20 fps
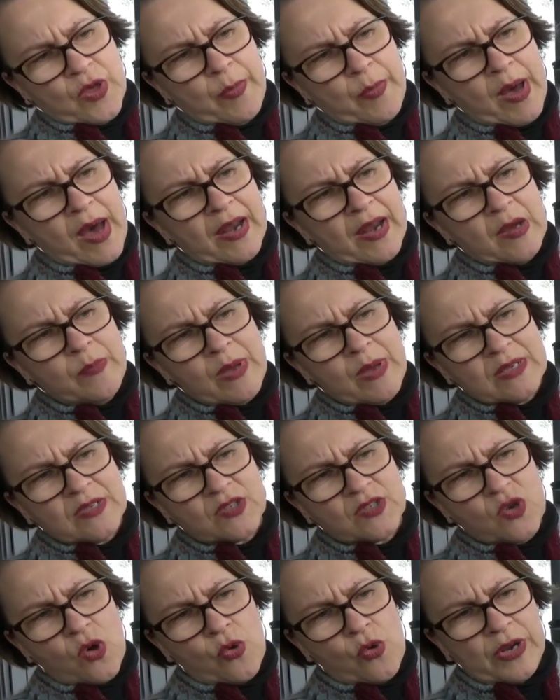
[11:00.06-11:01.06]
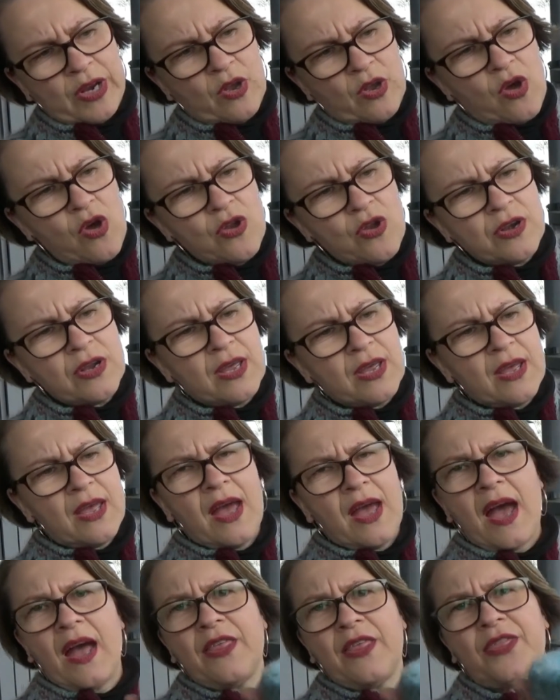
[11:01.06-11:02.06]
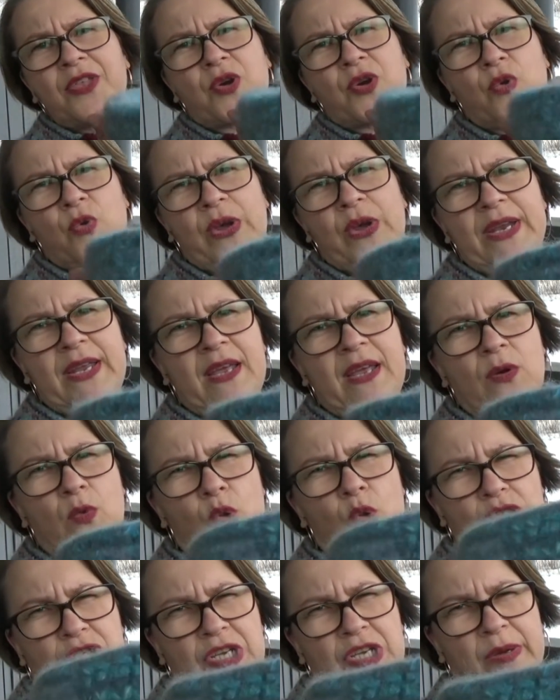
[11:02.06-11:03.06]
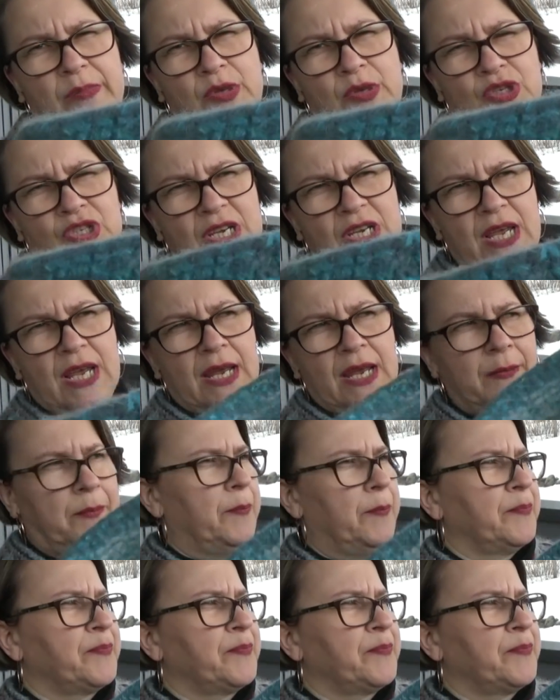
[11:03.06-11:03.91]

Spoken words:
the bottom and sewed it on and threw it in washing machine.